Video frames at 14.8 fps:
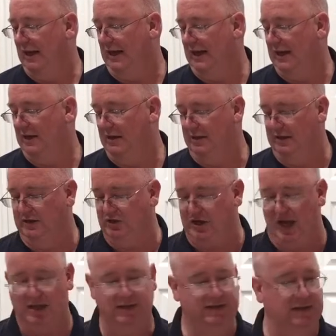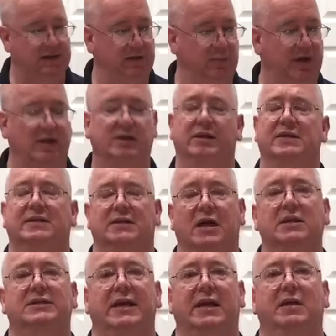and the shallots a little bit. Gonna
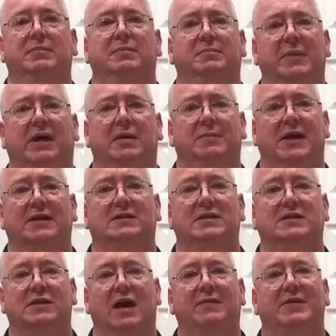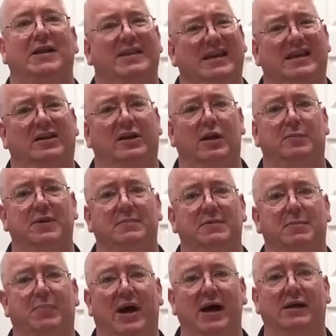saute them, make them nice and soft. I think it'll help them
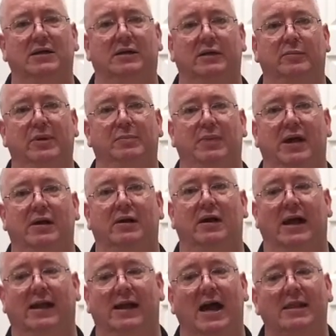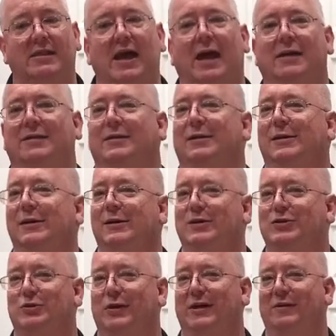to bind a little bit better, and I got that
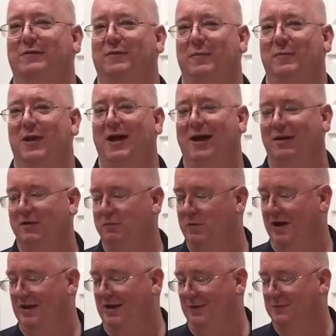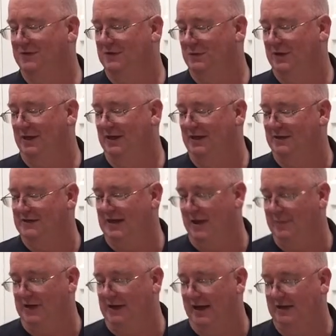trick from Lyle when he was doing his
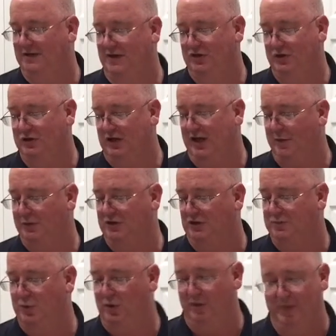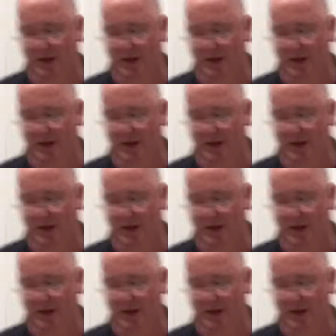salmon cakes, because usually I would just put